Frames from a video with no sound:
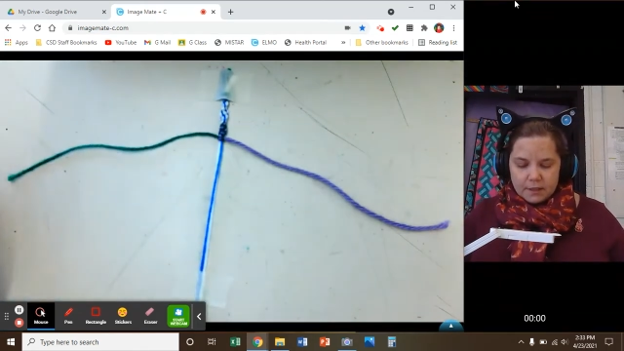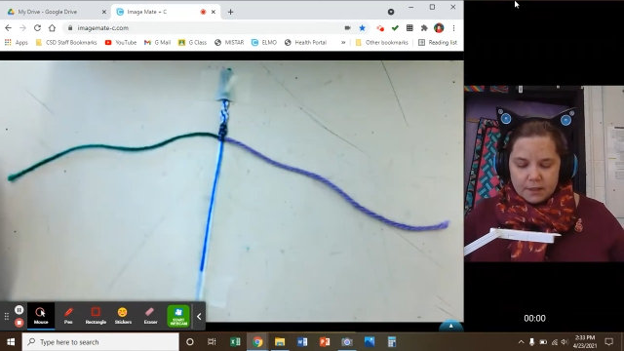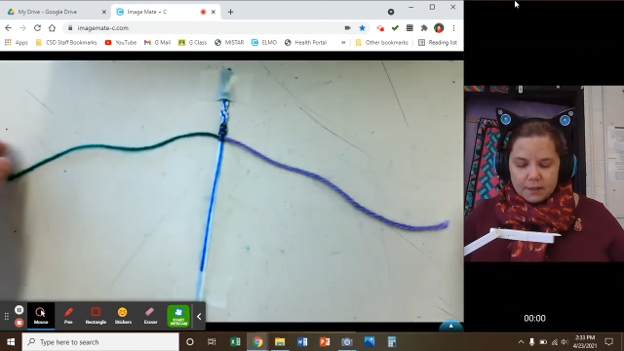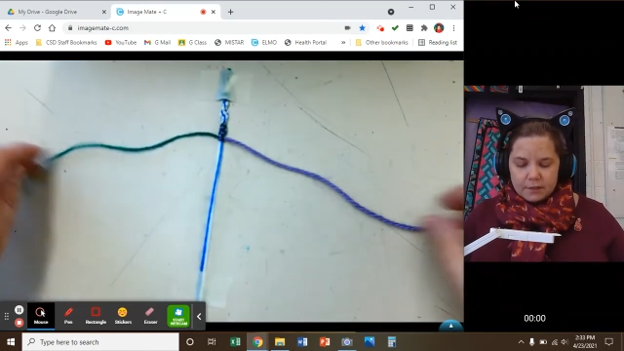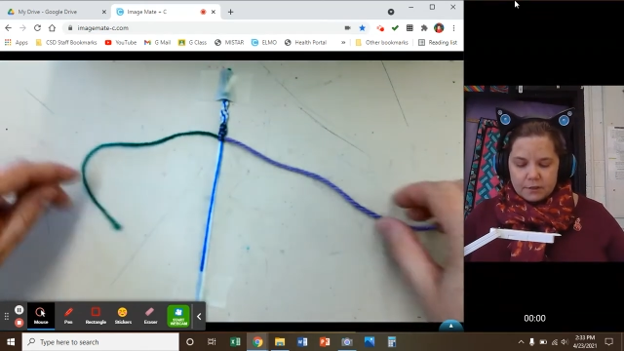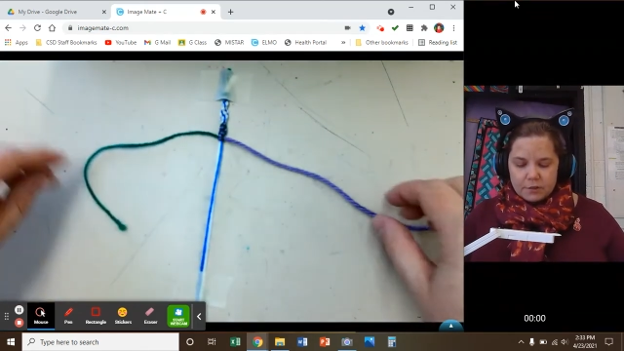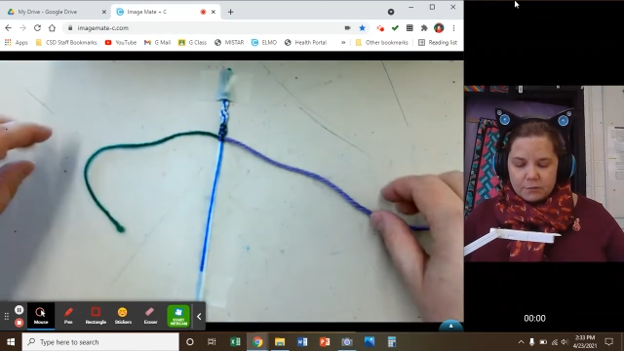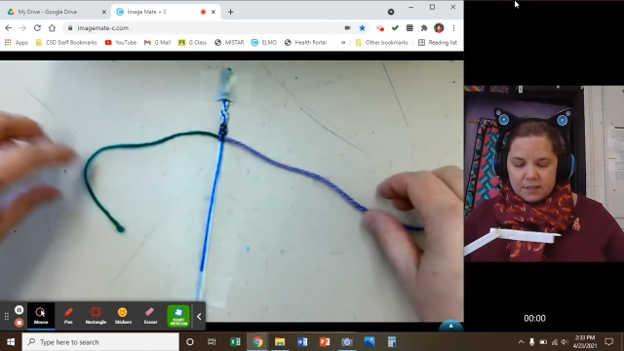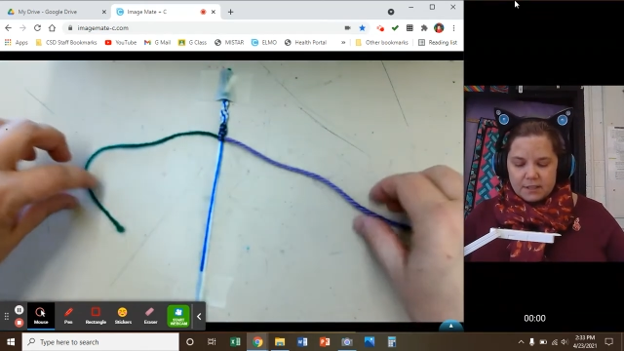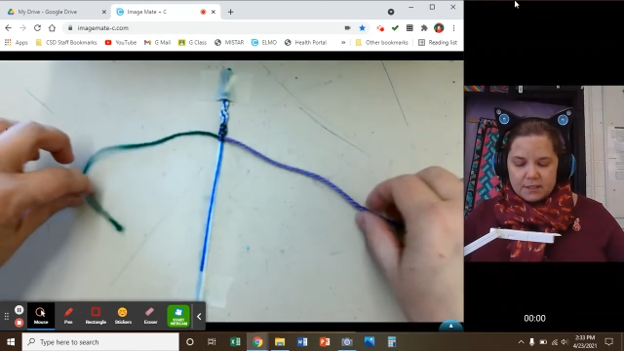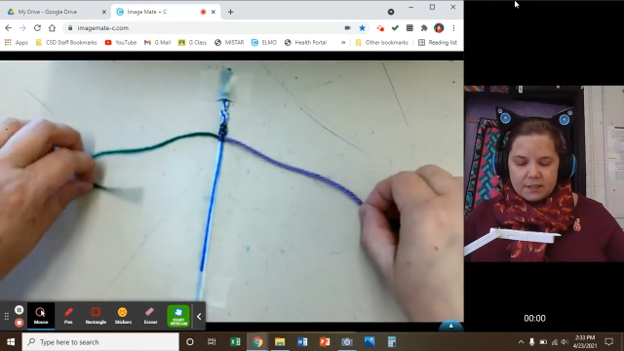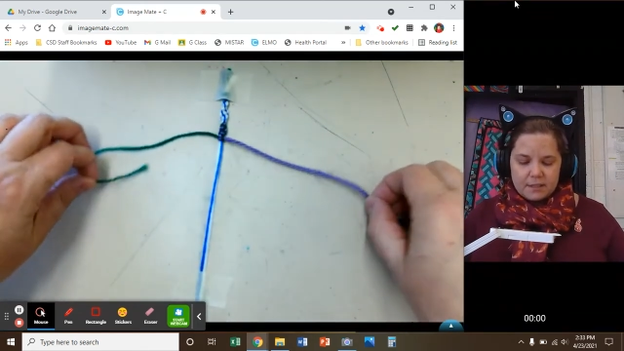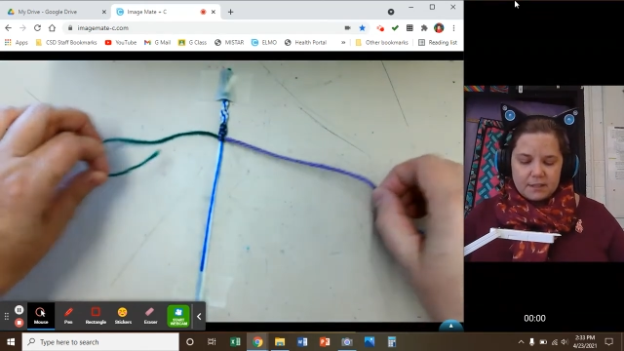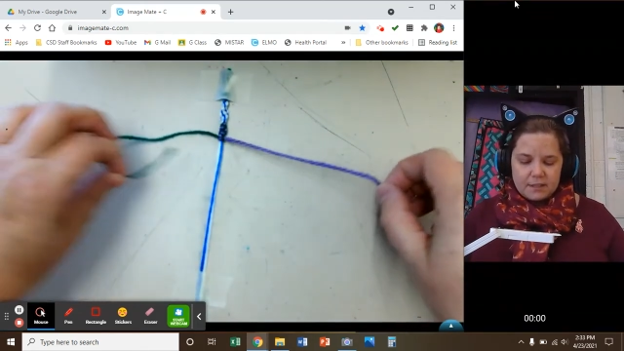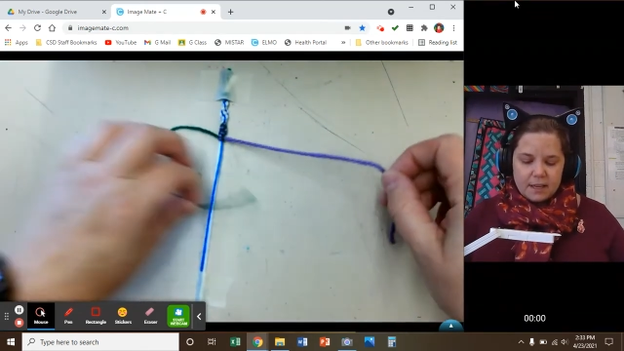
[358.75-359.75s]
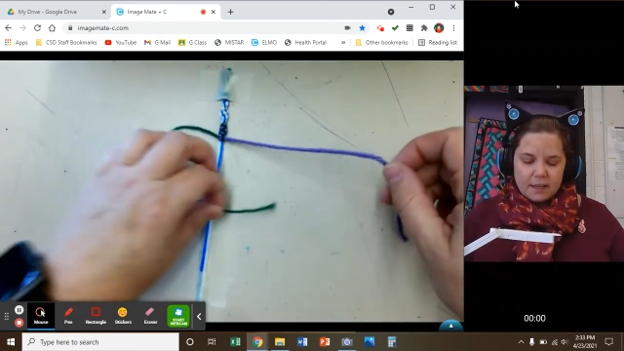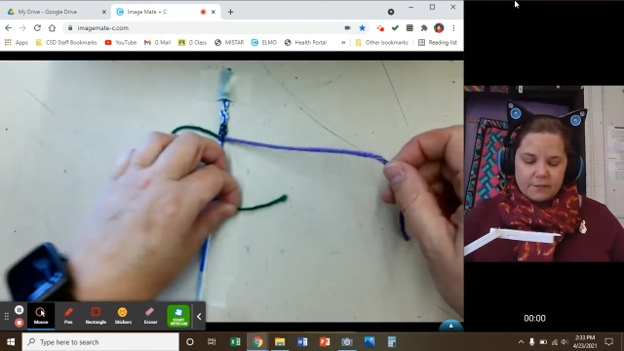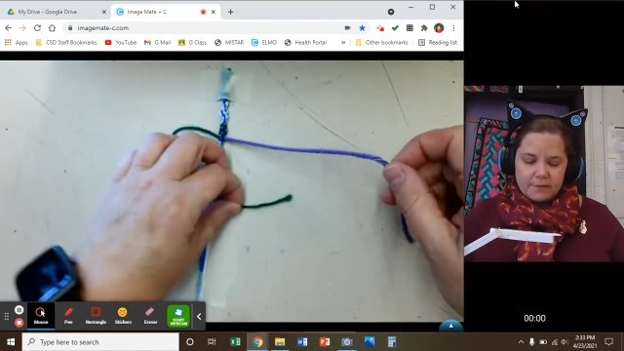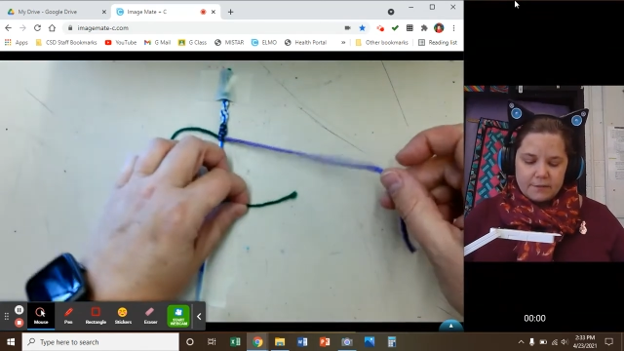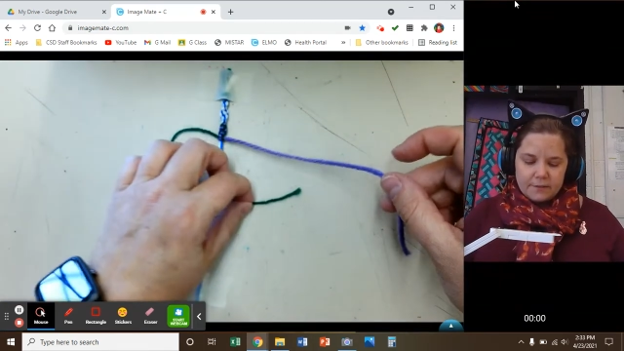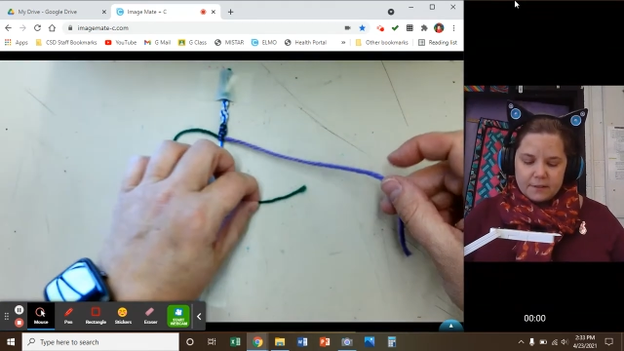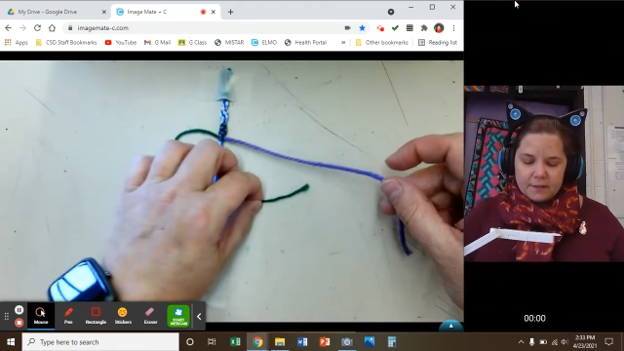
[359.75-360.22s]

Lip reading: untwist itself.